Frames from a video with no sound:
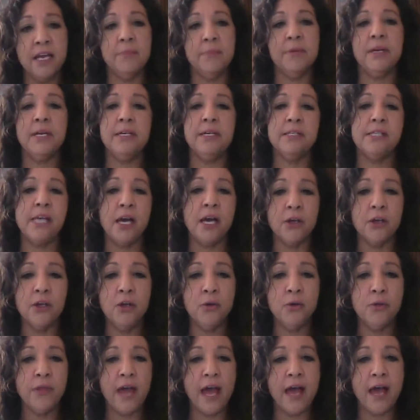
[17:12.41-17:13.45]
I'm going to tell
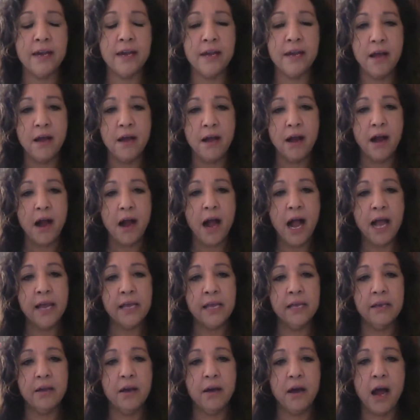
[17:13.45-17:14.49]
you that
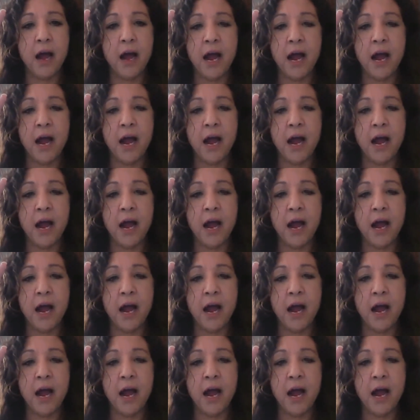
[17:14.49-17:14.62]
I